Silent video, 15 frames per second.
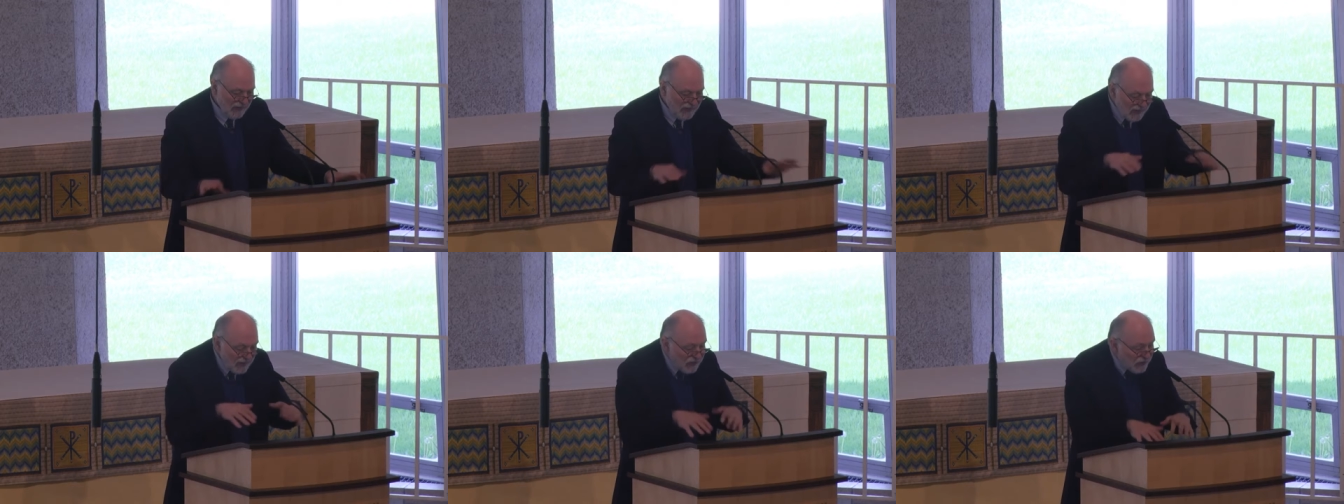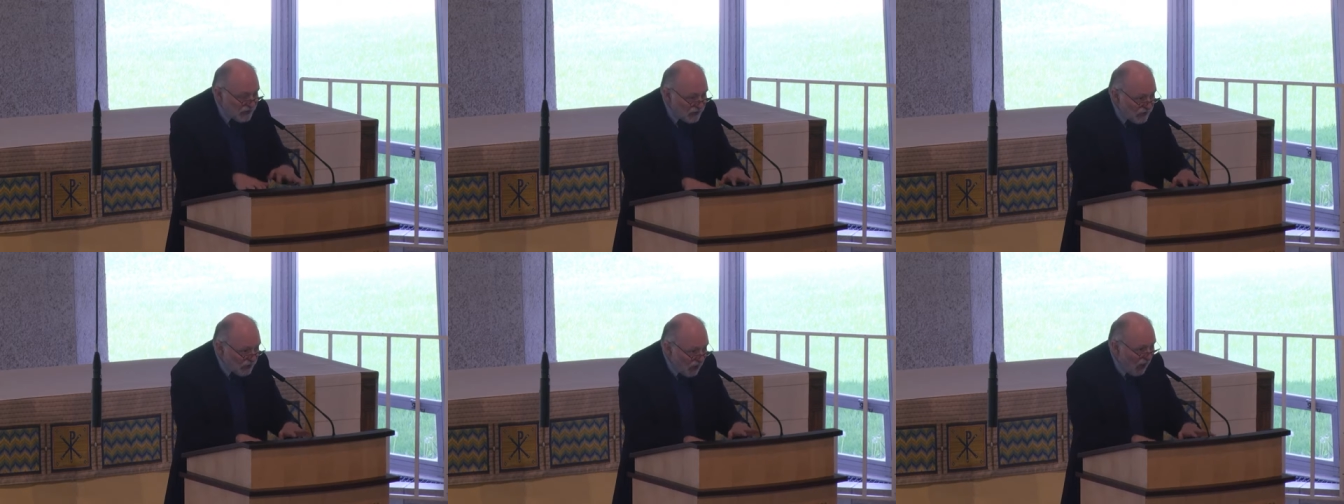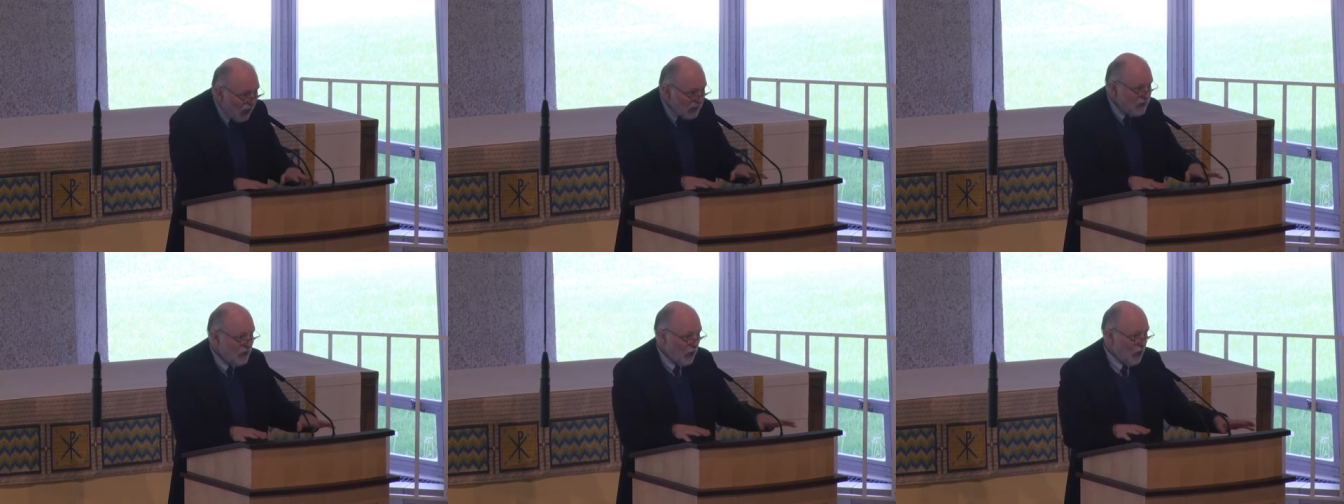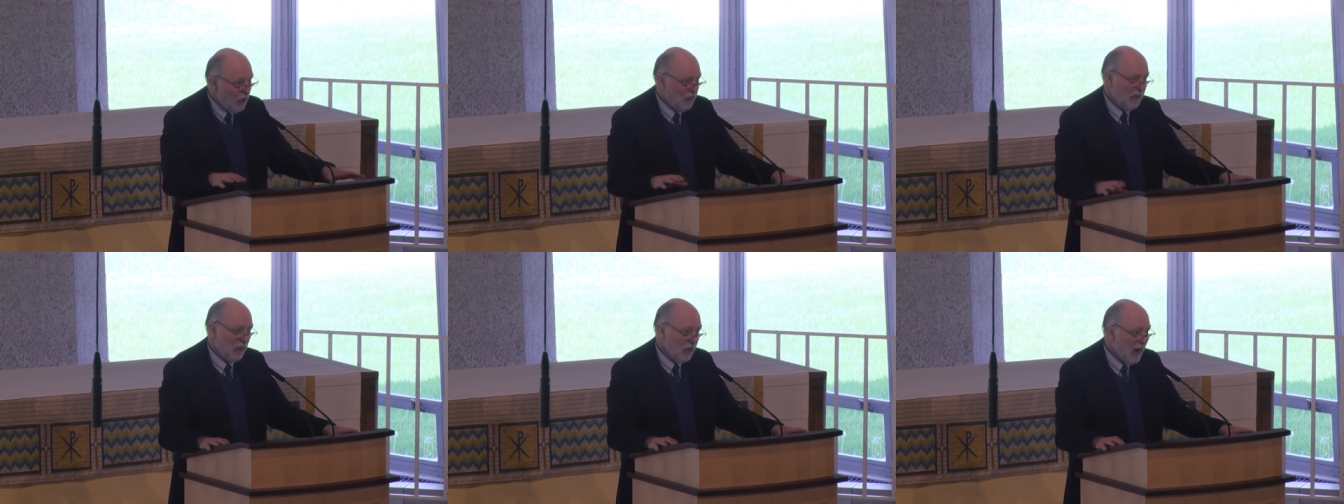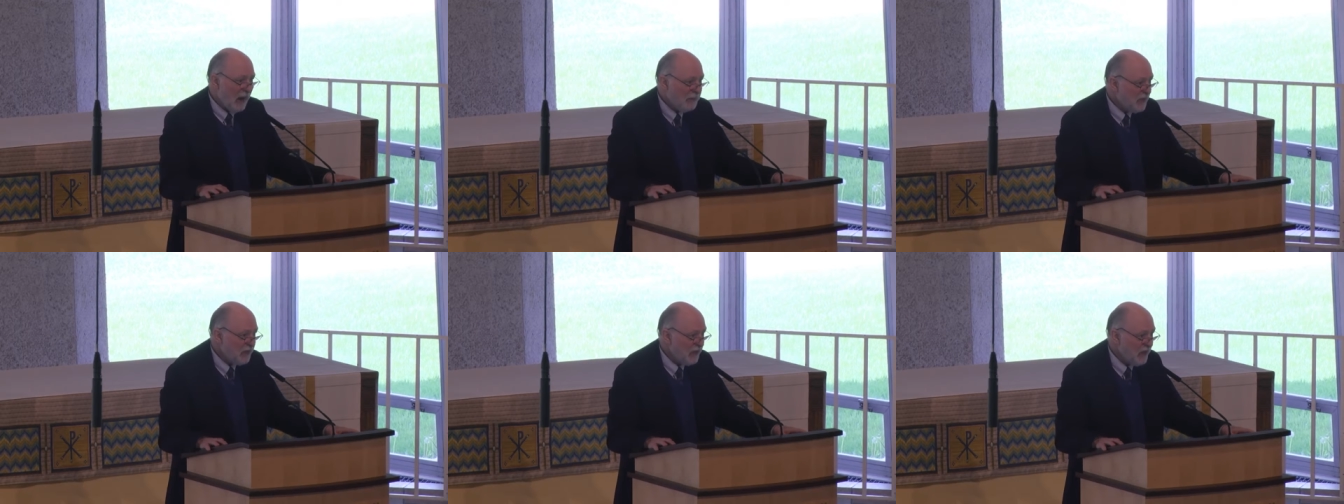This is God's home. The
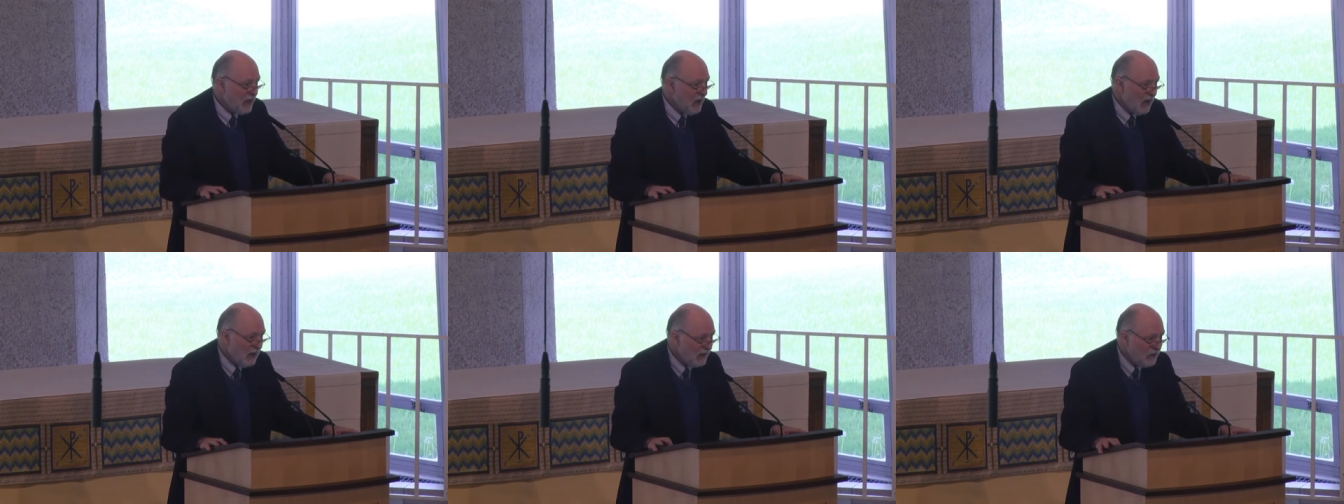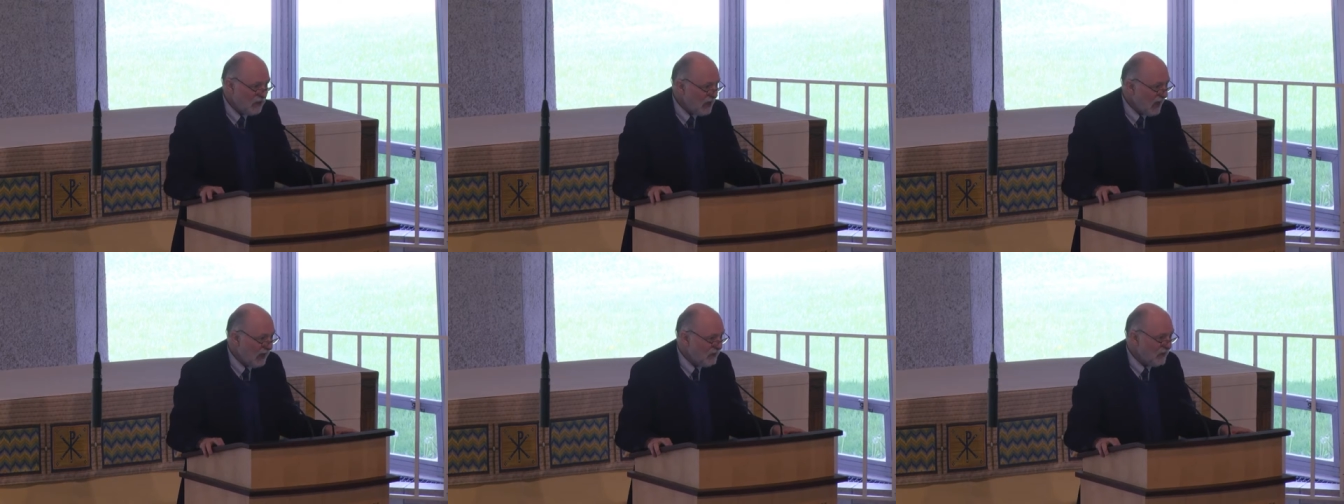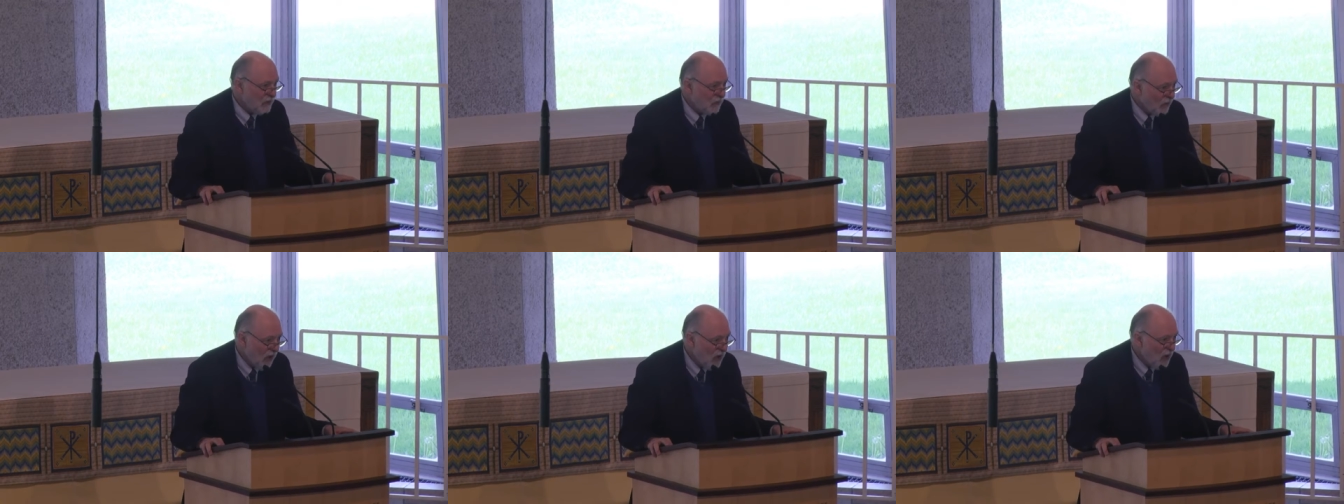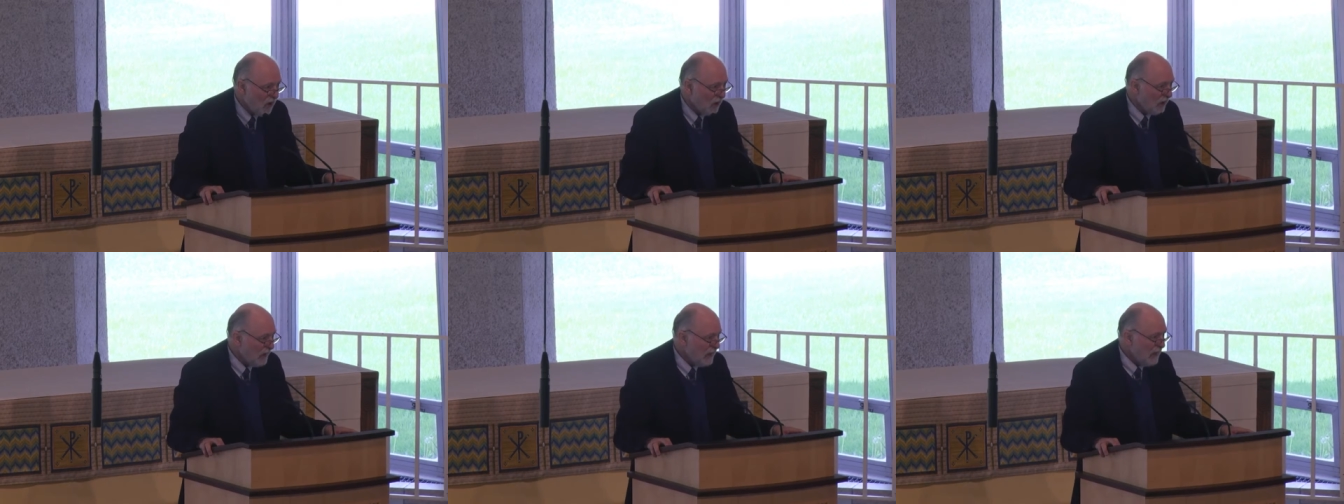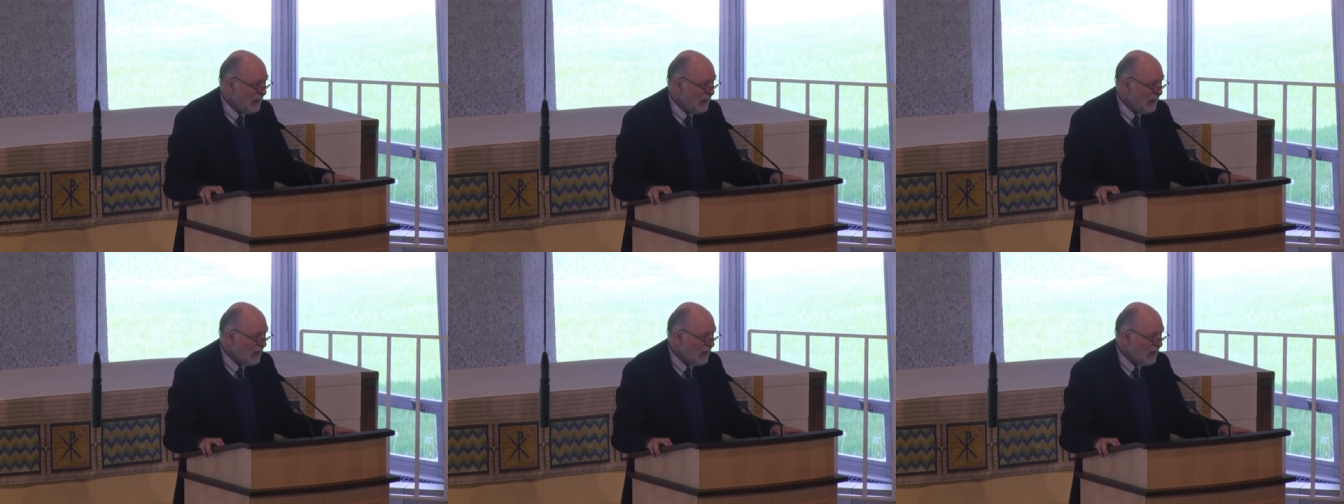rapture theology has it wrong.